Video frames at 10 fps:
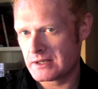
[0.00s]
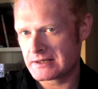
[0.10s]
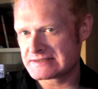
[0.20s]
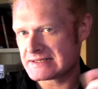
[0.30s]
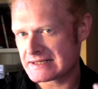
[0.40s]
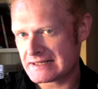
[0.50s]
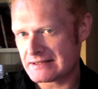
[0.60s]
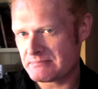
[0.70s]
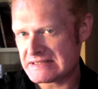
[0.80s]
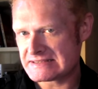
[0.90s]
Because then I get a
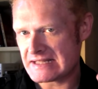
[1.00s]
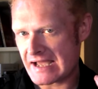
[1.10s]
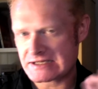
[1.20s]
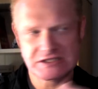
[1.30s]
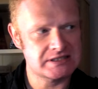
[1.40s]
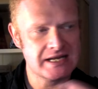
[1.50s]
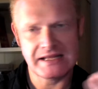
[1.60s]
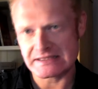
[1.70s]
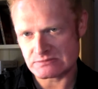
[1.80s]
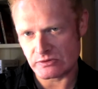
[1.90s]
little piece of the action,
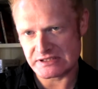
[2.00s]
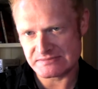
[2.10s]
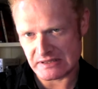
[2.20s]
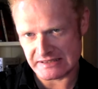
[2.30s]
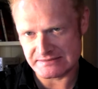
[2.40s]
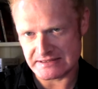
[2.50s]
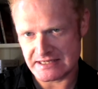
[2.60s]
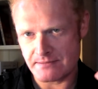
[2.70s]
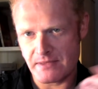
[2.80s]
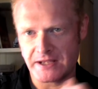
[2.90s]
and that's what inspires me to
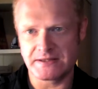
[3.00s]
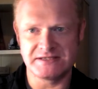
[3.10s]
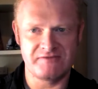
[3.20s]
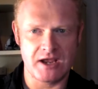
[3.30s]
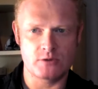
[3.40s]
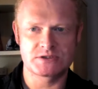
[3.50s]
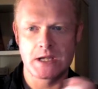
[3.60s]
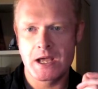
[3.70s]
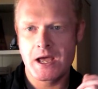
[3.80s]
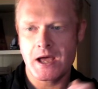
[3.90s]
keep making these videos.
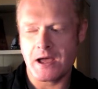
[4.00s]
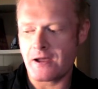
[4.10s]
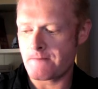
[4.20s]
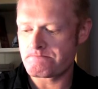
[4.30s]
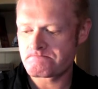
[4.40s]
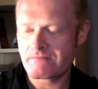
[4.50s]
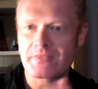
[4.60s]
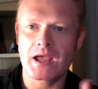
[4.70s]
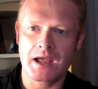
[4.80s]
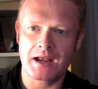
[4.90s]

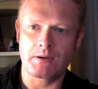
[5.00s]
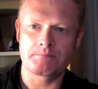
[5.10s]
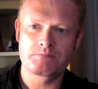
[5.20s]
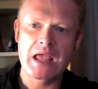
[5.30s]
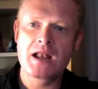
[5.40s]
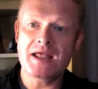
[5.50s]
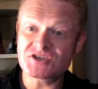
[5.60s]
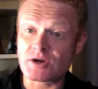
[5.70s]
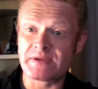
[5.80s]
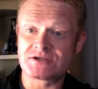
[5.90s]
Anyway,
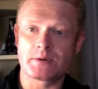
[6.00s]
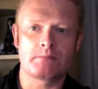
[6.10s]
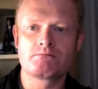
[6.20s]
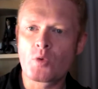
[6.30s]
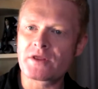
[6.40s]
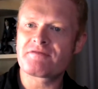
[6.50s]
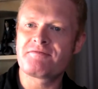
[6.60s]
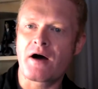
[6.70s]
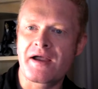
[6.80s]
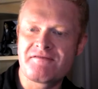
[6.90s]
let's jump into it. What are the
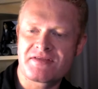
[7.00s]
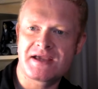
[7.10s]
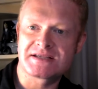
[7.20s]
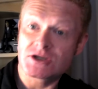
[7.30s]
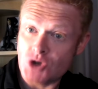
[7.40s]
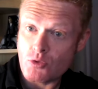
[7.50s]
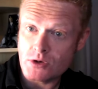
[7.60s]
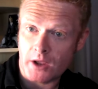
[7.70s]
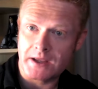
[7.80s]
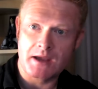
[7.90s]
five things I
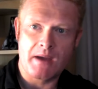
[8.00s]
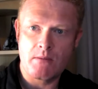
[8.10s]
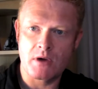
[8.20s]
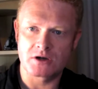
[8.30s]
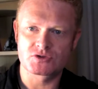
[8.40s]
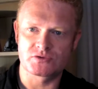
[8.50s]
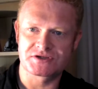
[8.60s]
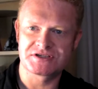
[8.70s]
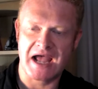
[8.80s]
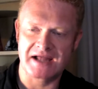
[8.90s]
don't like about Mark
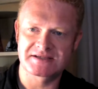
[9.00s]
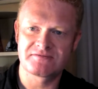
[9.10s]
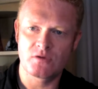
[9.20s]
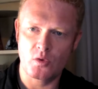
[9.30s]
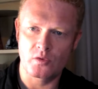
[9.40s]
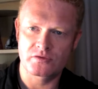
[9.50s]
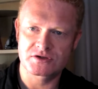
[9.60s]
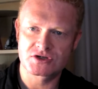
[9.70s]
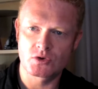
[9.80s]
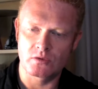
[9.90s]
Dawson's Ads for
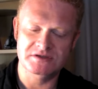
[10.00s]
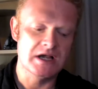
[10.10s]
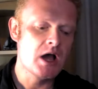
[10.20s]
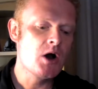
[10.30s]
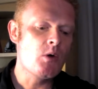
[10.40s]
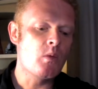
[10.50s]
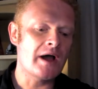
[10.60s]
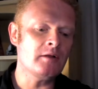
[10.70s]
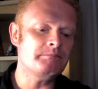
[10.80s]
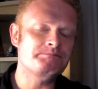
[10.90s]
Authors course?
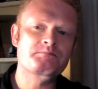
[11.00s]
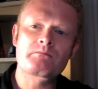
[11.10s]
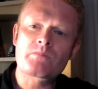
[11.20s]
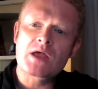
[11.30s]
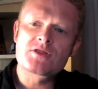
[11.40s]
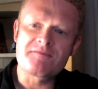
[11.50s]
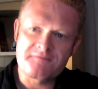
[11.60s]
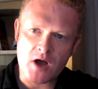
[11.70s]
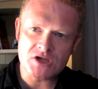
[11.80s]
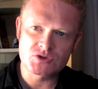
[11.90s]
Well, the
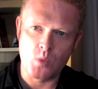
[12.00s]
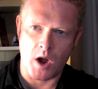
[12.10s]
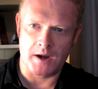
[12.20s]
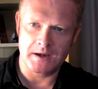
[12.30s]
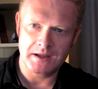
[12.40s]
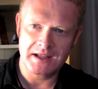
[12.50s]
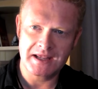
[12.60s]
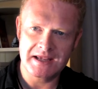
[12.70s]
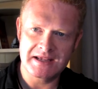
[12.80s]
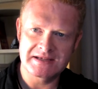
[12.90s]
first one
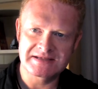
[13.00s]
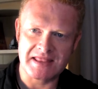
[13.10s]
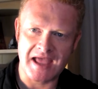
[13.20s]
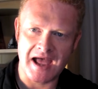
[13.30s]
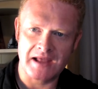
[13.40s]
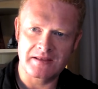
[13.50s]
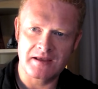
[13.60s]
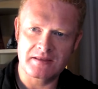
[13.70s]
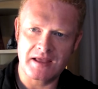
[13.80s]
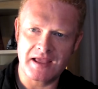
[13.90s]
is
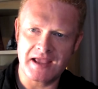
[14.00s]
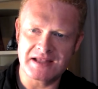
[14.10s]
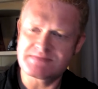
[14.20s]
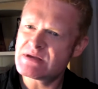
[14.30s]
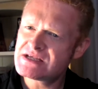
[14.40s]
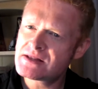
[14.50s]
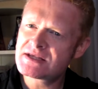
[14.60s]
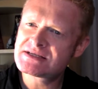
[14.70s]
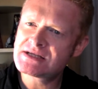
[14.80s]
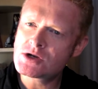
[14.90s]
that it's missing
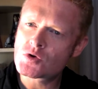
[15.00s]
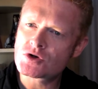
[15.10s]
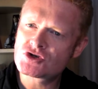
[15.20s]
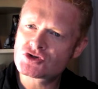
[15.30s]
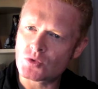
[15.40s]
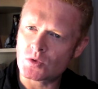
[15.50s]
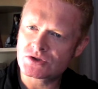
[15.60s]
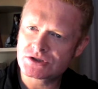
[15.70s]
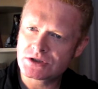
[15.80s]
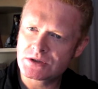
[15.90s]
the secret
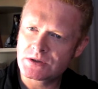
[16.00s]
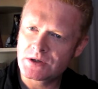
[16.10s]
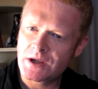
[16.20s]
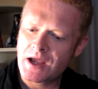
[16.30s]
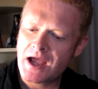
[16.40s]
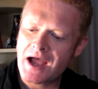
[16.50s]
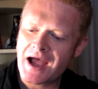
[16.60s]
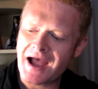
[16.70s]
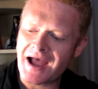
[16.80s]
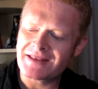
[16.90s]
sauce.
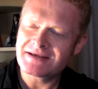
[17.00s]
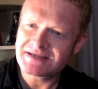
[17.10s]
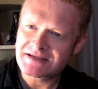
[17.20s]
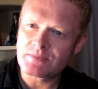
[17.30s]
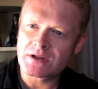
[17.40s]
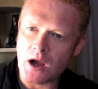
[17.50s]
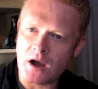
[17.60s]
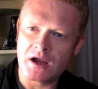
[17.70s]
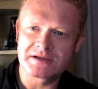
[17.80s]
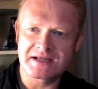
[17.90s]
And this is something that
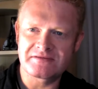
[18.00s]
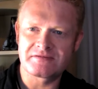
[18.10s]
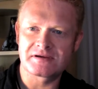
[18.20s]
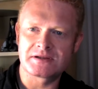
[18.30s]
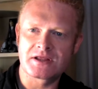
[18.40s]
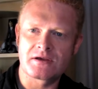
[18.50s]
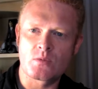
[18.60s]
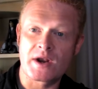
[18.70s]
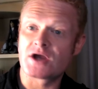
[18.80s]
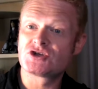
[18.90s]
I identified
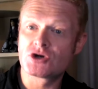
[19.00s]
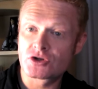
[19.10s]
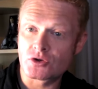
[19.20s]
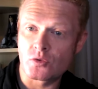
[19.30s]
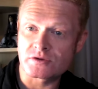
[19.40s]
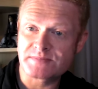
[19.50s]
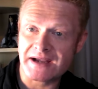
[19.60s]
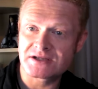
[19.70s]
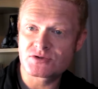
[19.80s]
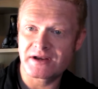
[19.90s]
when I took the course
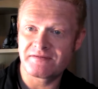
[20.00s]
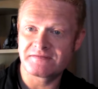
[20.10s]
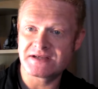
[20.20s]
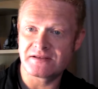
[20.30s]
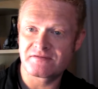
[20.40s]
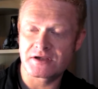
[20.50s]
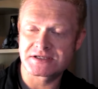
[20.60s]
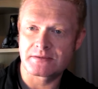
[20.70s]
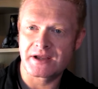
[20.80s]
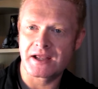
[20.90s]
back in 2015, the
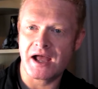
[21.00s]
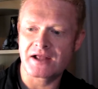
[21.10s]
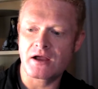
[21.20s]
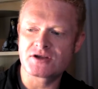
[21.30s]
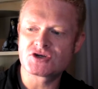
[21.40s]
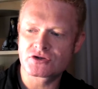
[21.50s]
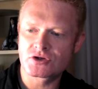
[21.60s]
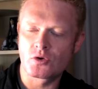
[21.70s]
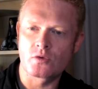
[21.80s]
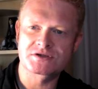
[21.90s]
first time I took
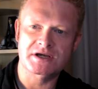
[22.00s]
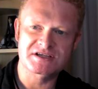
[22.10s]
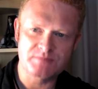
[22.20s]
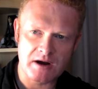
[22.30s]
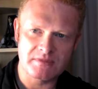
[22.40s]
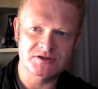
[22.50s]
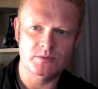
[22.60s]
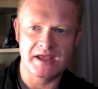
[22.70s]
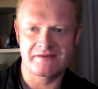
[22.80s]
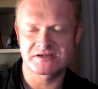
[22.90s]
the course. I
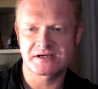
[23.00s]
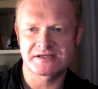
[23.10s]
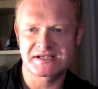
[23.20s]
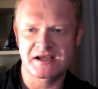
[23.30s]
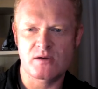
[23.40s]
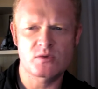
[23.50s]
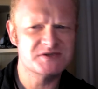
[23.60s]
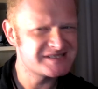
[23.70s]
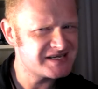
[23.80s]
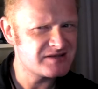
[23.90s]
experimented with advertising. I
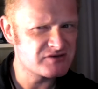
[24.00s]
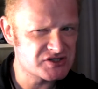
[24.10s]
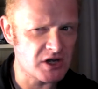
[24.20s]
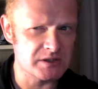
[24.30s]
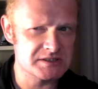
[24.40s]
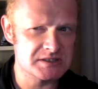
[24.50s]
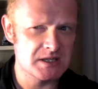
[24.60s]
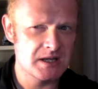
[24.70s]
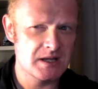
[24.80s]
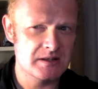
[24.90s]
wasn't seeing the results
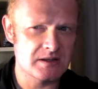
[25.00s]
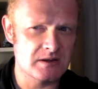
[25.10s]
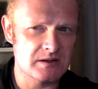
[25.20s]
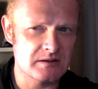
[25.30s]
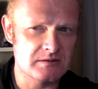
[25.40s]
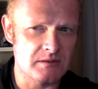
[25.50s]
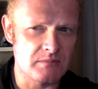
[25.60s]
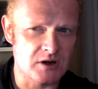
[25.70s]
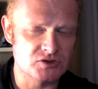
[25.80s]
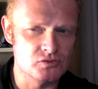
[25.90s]
that
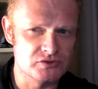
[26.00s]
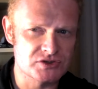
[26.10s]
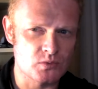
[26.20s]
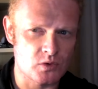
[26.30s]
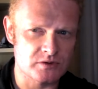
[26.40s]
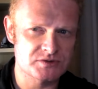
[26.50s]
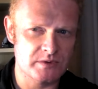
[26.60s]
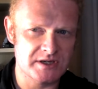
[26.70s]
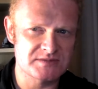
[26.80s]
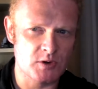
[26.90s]
Mark Dawson was
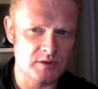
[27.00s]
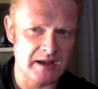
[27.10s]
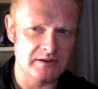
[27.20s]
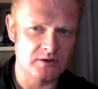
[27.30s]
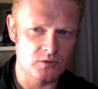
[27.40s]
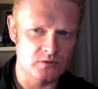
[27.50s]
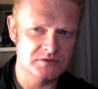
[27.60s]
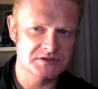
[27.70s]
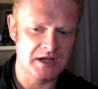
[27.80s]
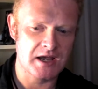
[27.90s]
when he spoke about the
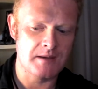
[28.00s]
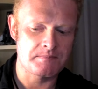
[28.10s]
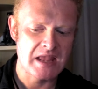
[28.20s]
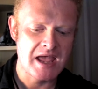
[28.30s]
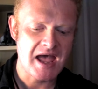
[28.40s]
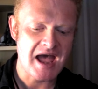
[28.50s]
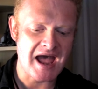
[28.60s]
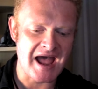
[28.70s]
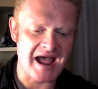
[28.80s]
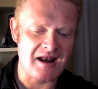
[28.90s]
course. And
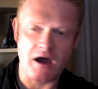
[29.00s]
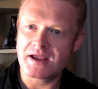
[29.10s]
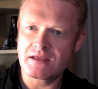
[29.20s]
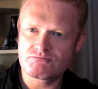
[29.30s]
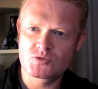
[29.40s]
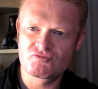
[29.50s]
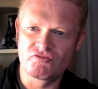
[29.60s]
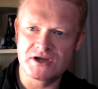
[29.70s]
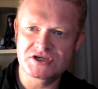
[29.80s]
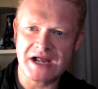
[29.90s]
I
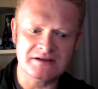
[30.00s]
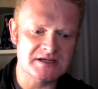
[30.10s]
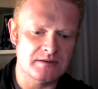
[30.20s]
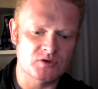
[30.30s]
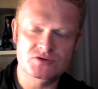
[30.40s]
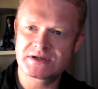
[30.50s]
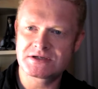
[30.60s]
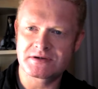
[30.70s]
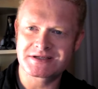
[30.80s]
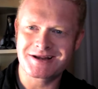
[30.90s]
reached out to him on
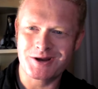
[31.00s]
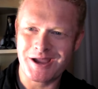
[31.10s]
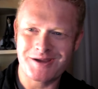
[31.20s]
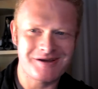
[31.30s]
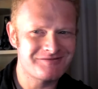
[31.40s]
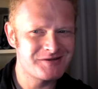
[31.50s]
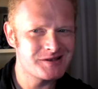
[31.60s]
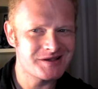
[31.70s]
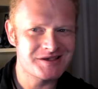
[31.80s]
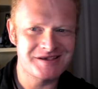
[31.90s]
Twitter and said, okay, I feel
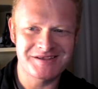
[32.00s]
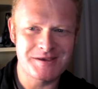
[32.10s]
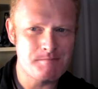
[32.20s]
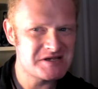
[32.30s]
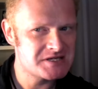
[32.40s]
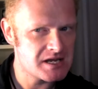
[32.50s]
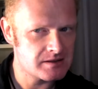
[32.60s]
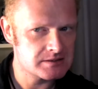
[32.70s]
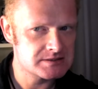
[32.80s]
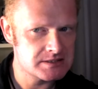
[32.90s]
like you're missing
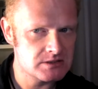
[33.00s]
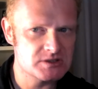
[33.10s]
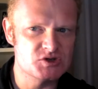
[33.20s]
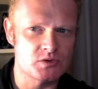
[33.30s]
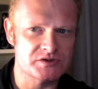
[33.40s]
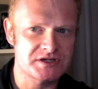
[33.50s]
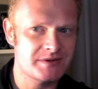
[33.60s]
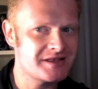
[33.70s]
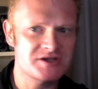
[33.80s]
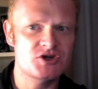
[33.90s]
out the secret sauce. He
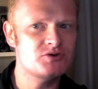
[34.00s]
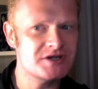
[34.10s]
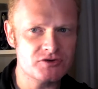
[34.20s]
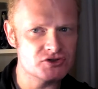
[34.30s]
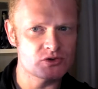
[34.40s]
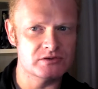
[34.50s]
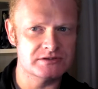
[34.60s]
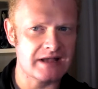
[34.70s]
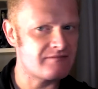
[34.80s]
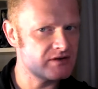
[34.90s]
went, there's no secret
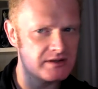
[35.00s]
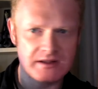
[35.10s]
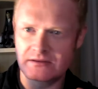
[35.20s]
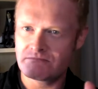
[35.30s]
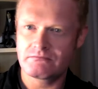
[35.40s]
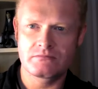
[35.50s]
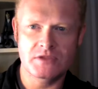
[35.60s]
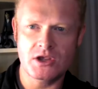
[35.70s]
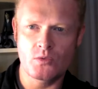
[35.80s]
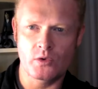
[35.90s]
sauce. Everything
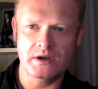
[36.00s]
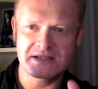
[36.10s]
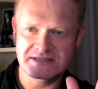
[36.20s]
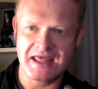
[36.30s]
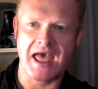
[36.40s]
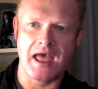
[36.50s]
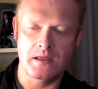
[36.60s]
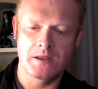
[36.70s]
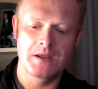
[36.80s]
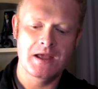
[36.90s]
that you want is there.
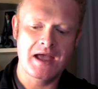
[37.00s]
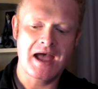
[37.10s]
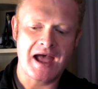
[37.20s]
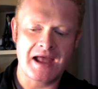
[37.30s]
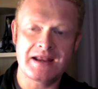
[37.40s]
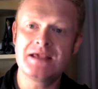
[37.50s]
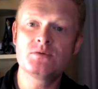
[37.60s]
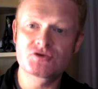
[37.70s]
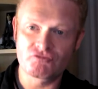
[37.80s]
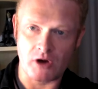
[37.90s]
And he
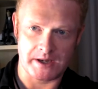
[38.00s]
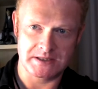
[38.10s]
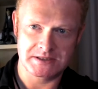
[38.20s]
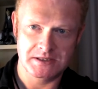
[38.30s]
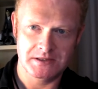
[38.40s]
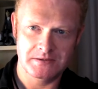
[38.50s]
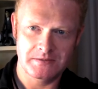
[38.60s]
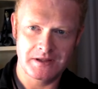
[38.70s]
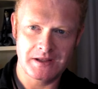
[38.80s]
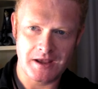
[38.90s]
was right.
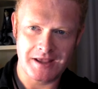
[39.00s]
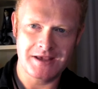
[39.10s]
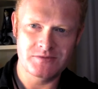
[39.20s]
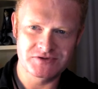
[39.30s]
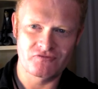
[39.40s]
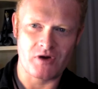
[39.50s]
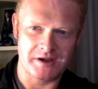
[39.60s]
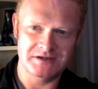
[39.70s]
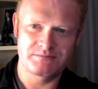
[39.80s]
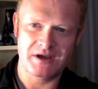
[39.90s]
He was right.